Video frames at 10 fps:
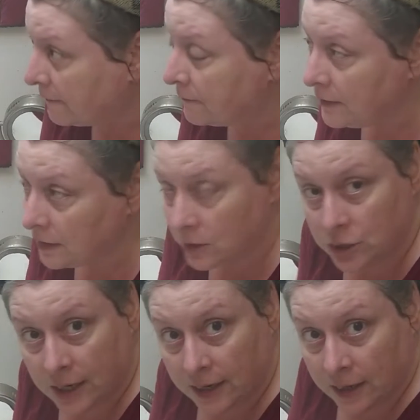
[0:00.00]
I
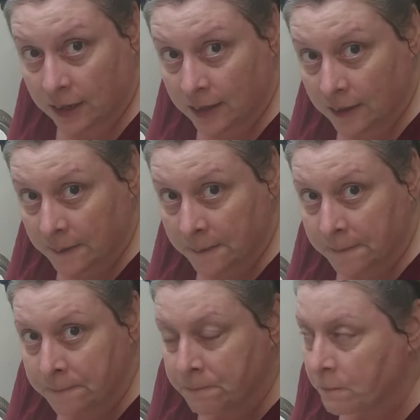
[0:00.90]
finish it
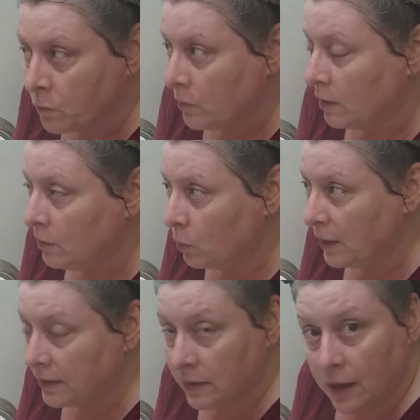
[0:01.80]

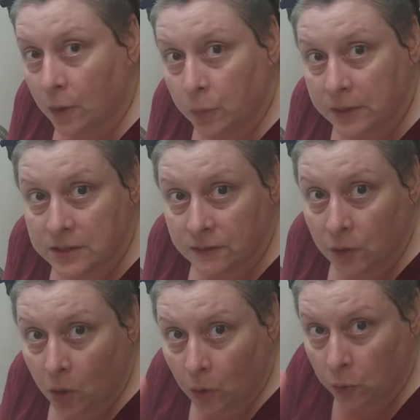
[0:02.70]
with a rinse of
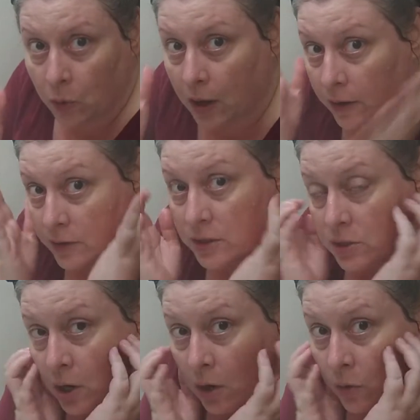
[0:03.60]
cold water to
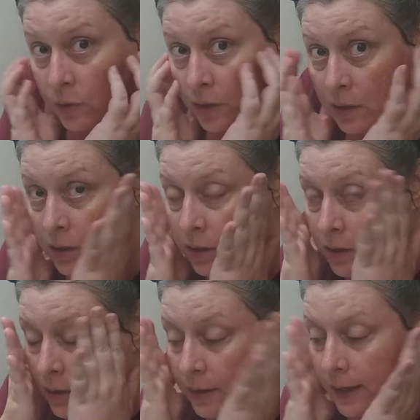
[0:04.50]
tone
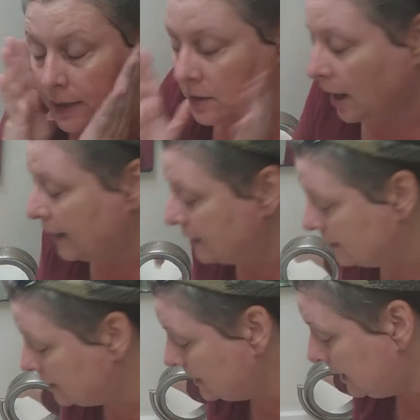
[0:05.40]
and tighten
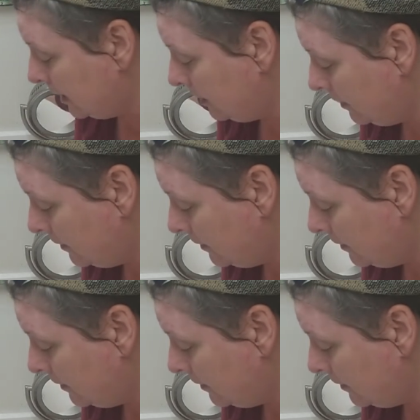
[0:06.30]
the skin.